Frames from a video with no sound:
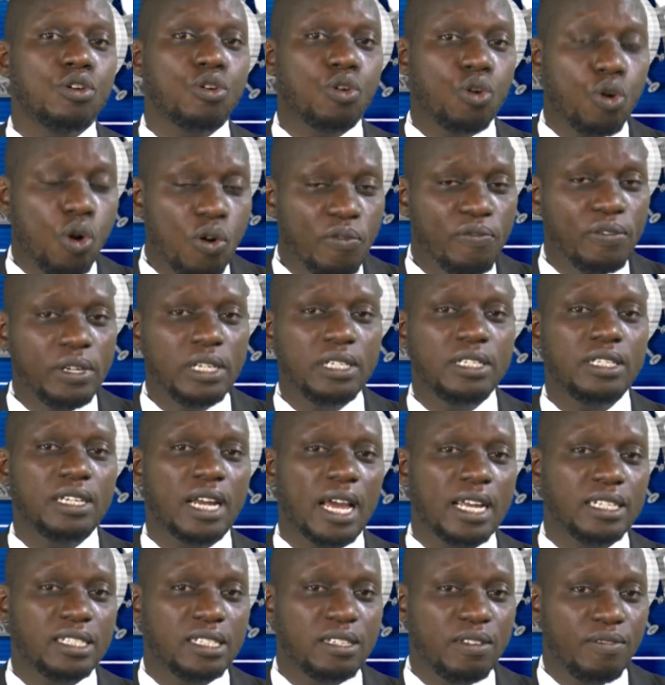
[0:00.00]

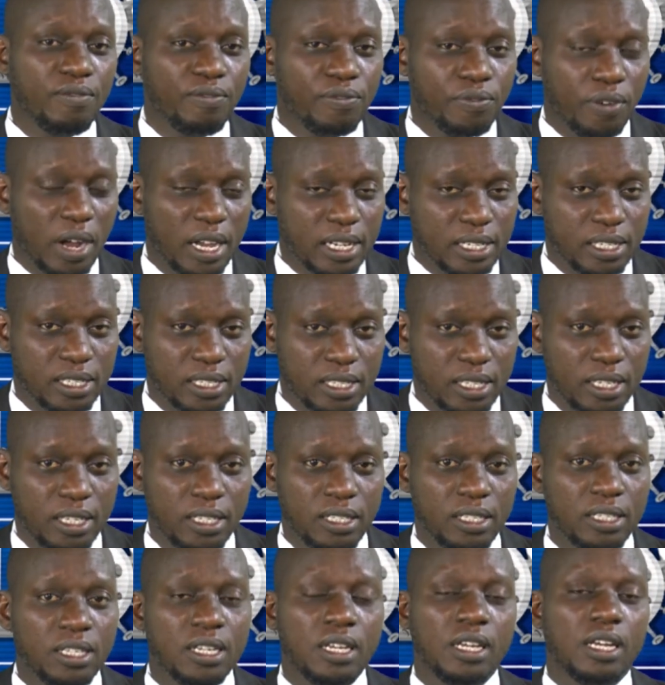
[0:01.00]
COVID-19
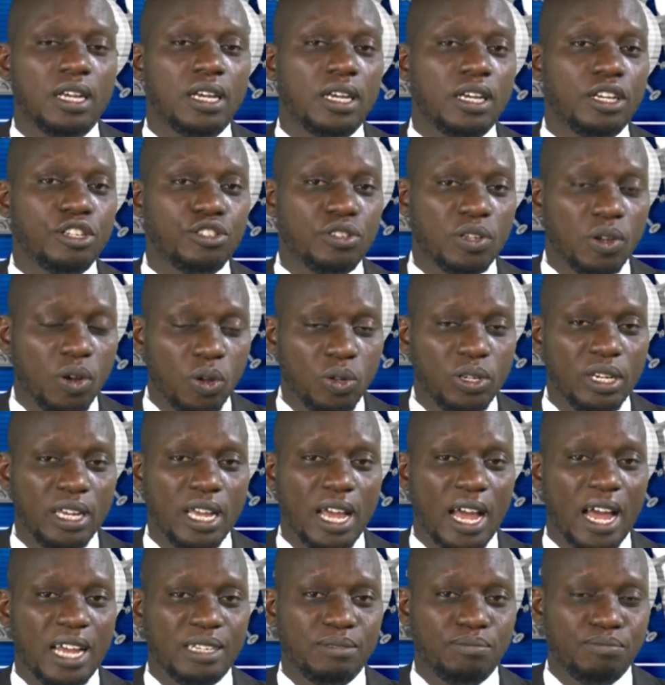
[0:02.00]
vaccine is only
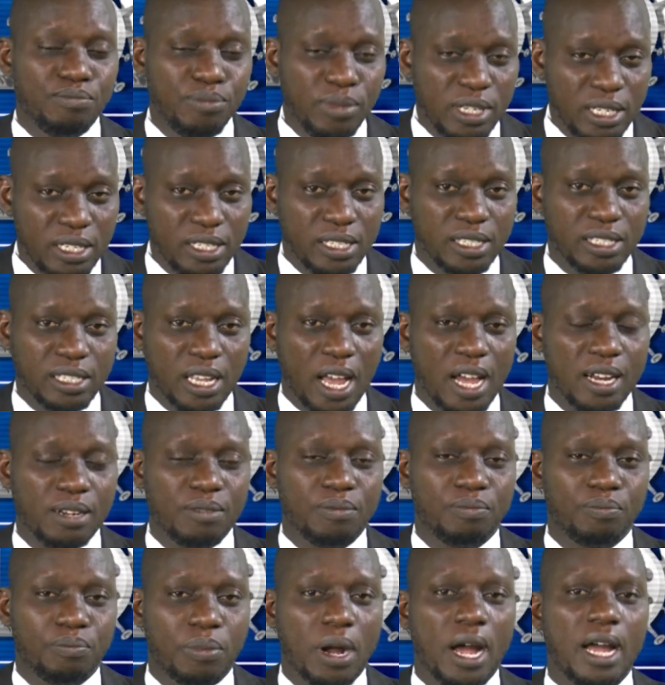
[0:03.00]

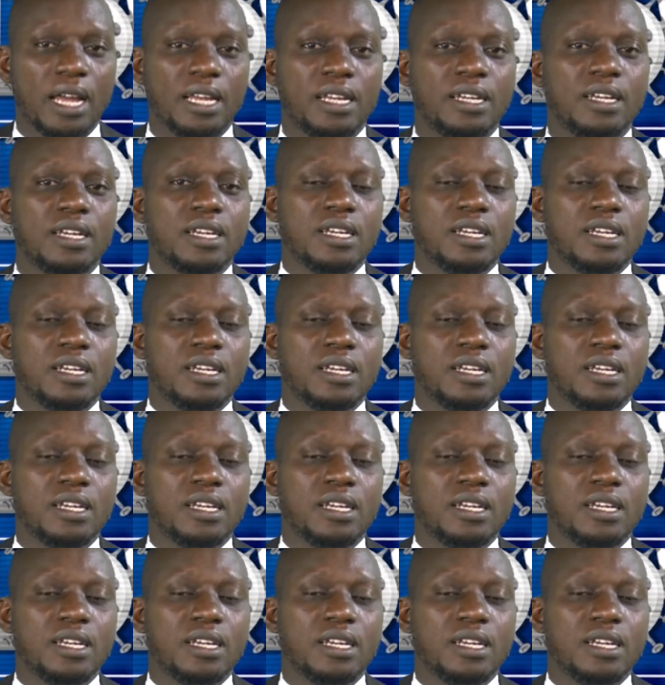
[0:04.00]
administered by